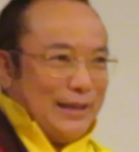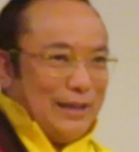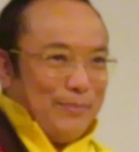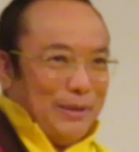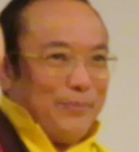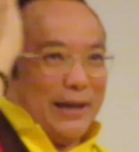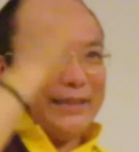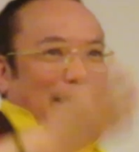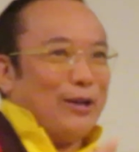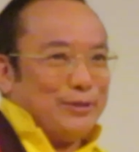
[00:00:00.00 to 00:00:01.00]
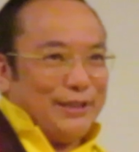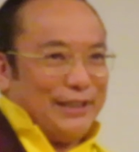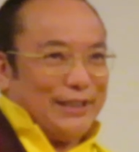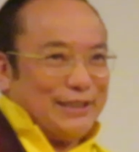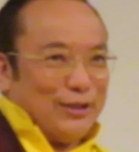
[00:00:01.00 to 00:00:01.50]
Maybe 1,000
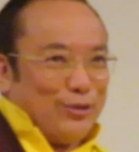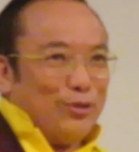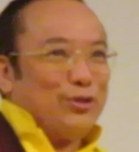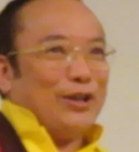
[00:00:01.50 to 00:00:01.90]
years ago,